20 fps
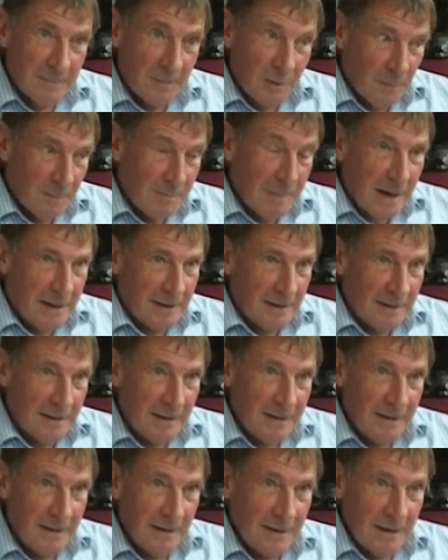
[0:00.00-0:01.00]
but
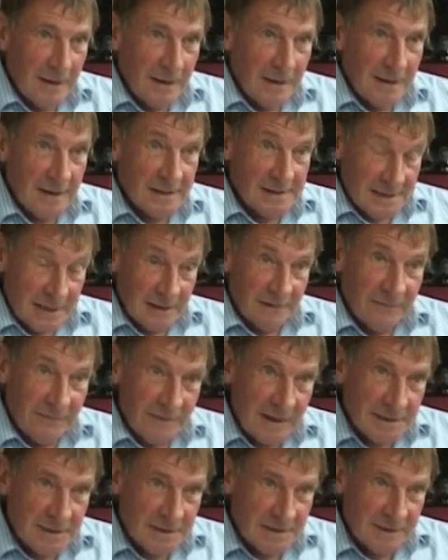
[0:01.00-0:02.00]
mainly a
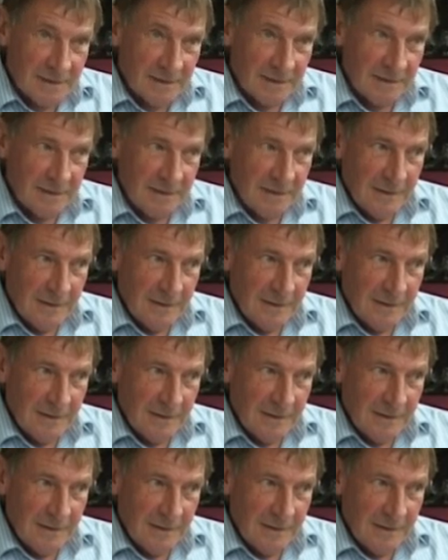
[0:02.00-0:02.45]
Sylvester."